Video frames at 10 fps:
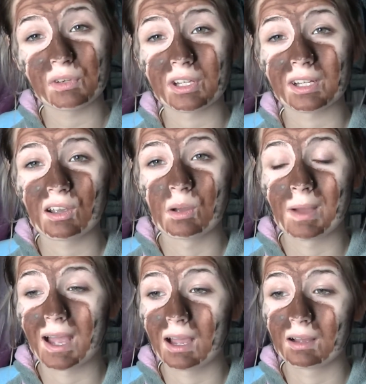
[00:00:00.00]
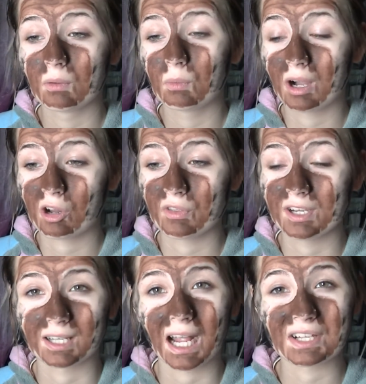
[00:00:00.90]
You can get them at, well, I got
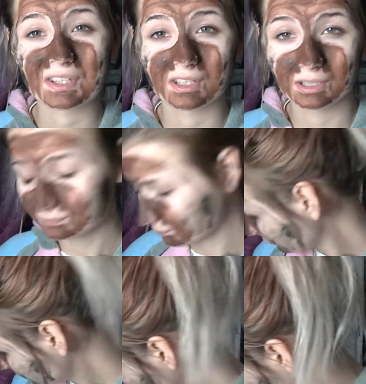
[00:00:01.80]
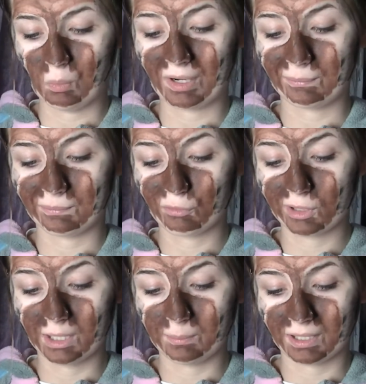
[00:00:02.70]
these at Asda. One I've
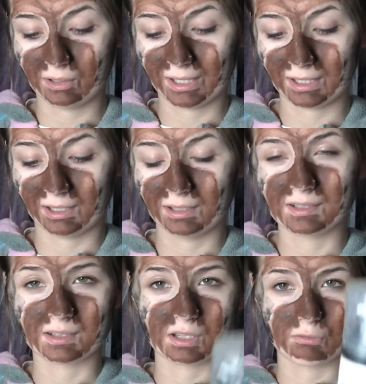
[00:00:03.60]
really been liking is this